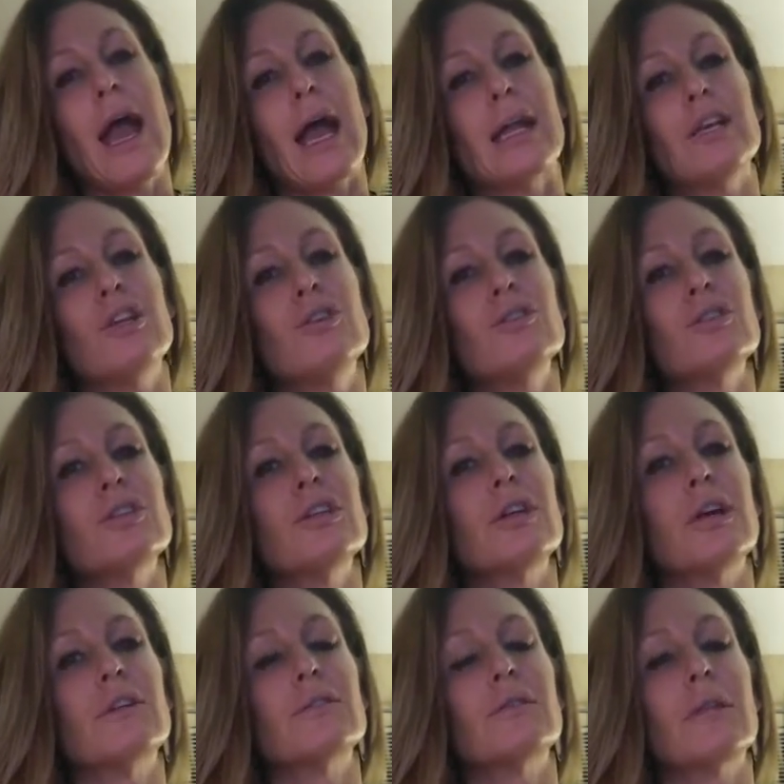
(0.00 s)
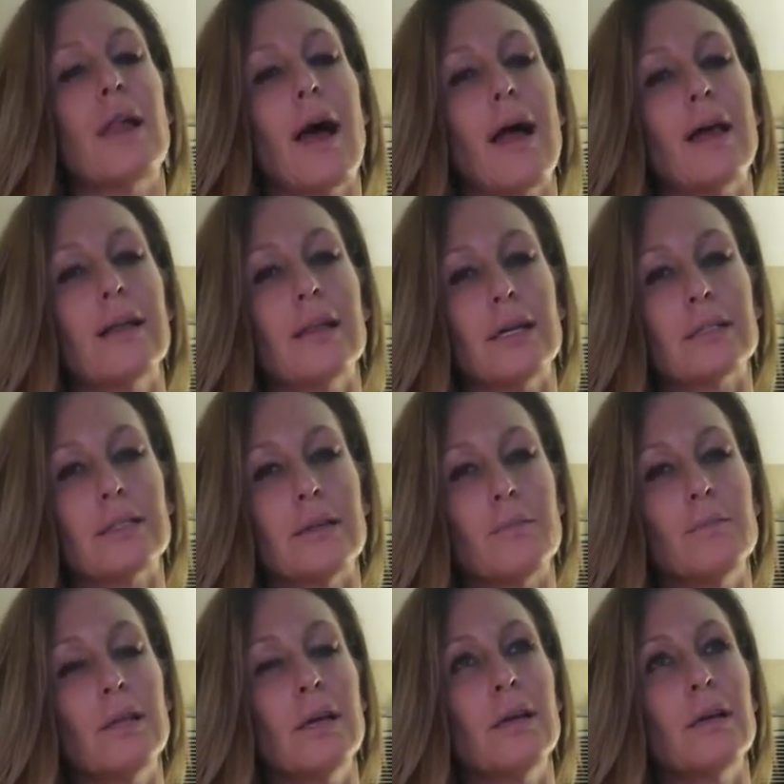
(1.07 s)
And usually underlying that
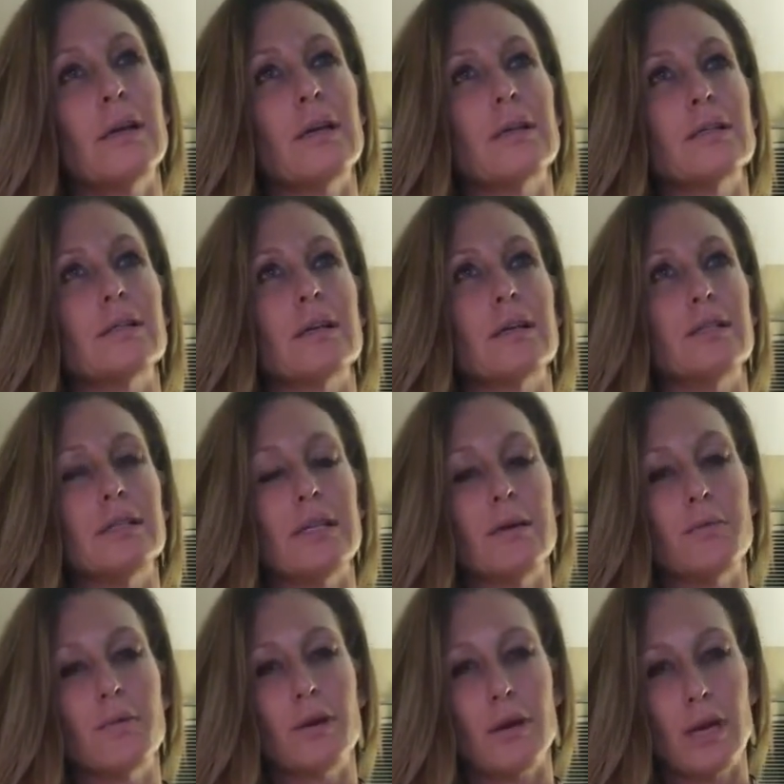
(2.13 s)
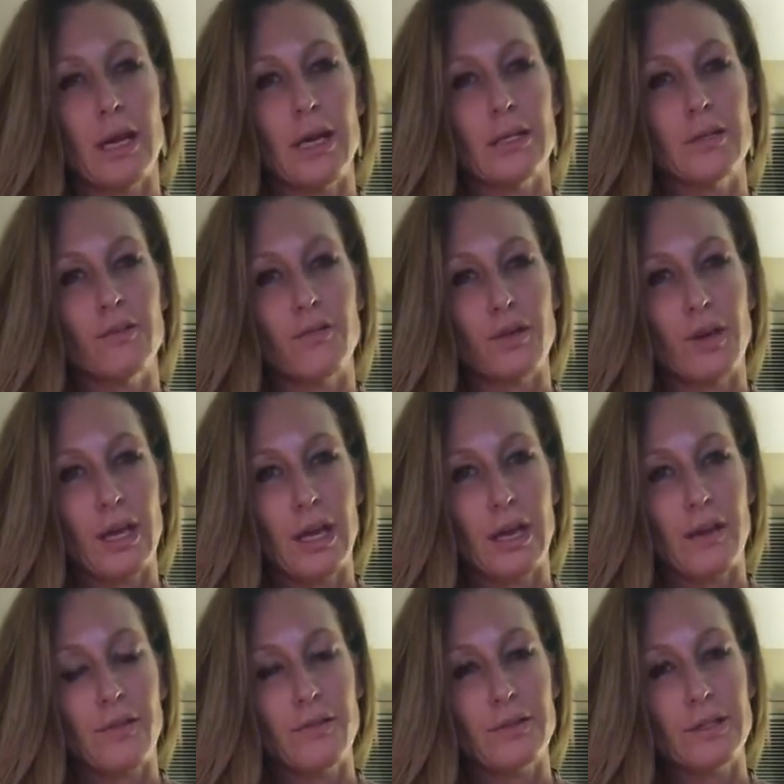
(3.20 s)
something is a deeper need to
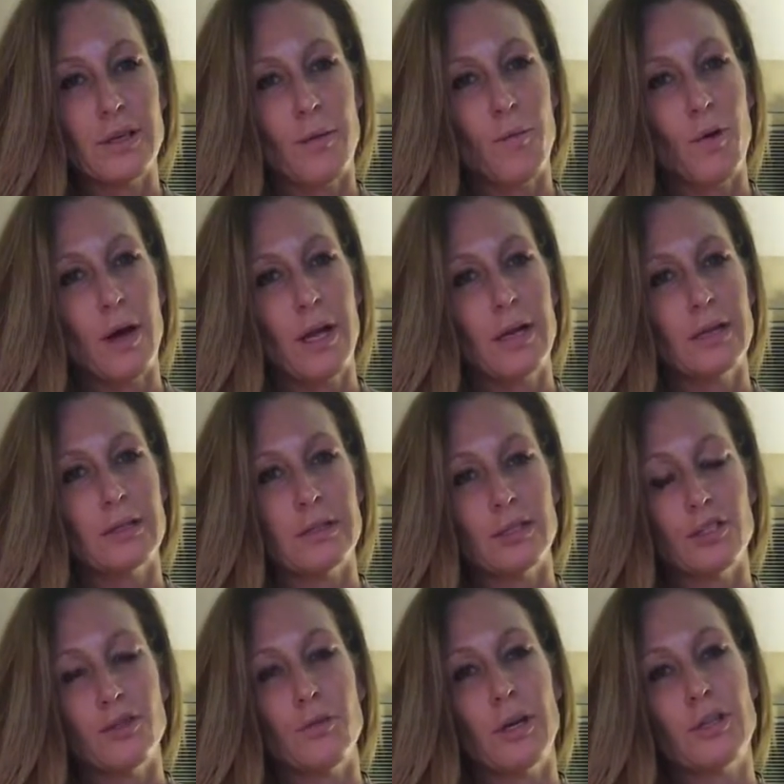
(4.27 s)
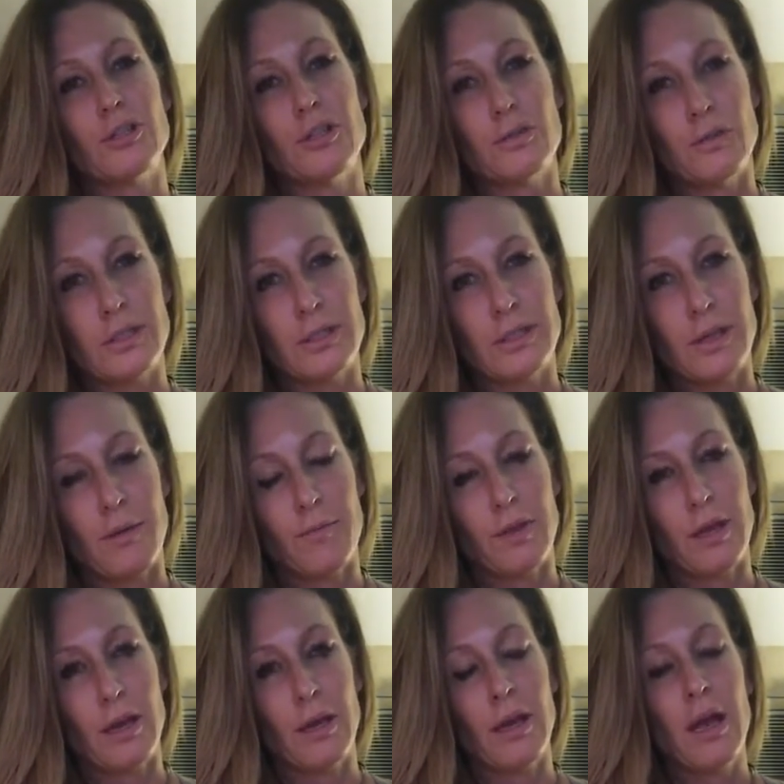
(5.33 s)
forgive someone, a situation, or
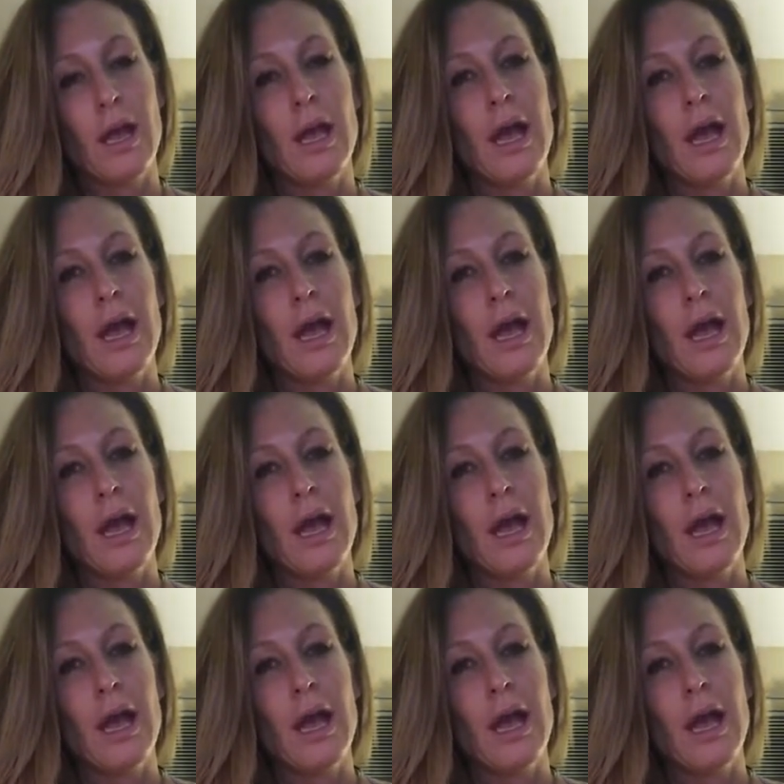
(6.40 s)
something.